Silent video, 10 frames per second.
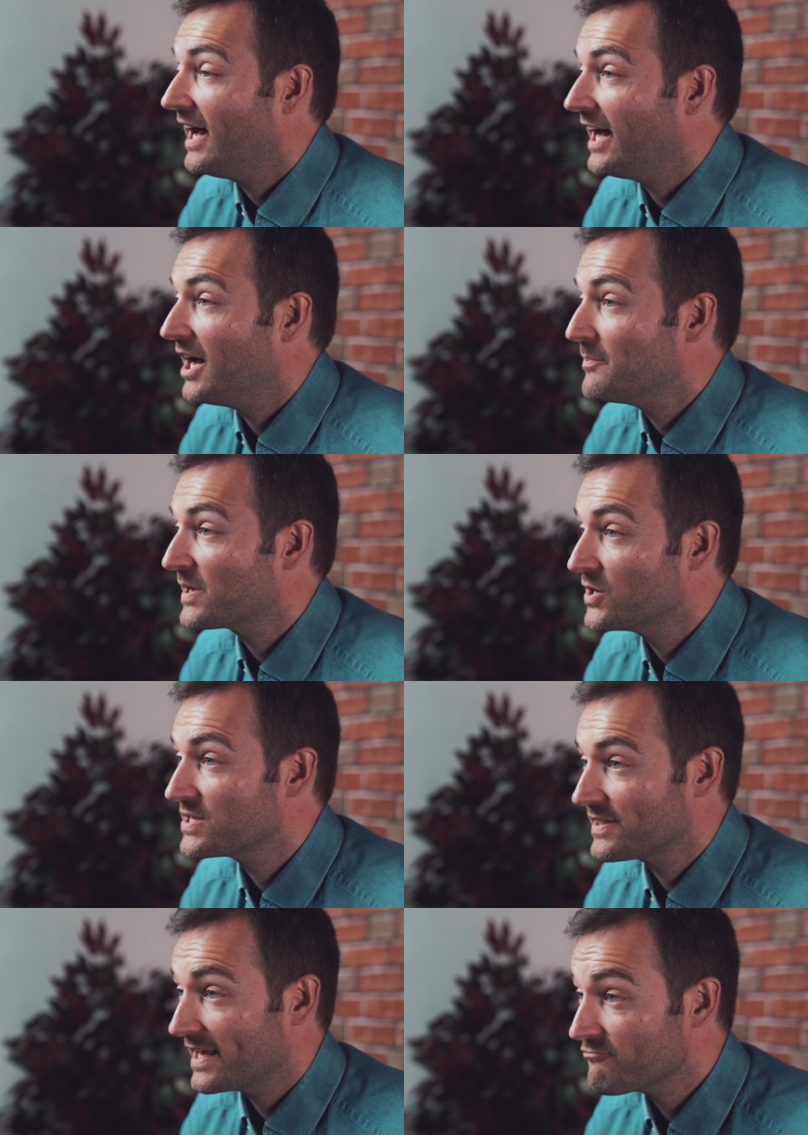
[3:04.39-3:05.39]
um,
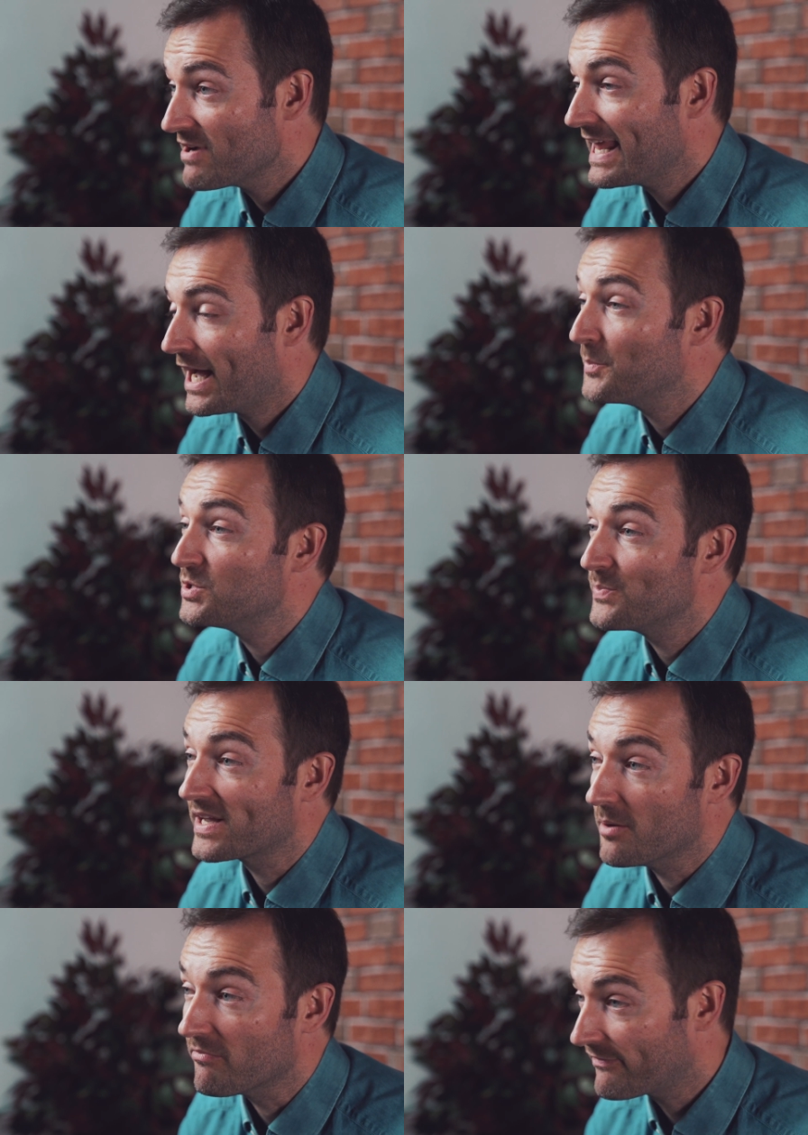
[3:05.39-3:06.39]
because they really help you to
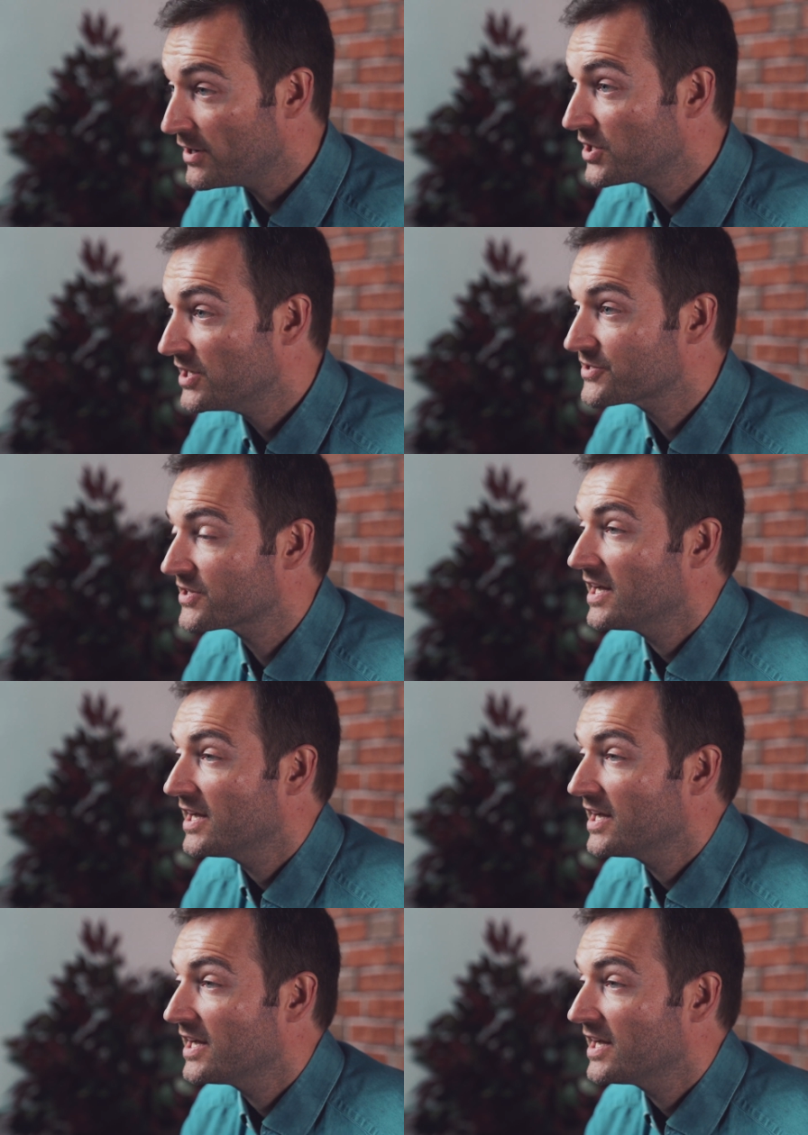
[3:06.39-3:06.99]
become focused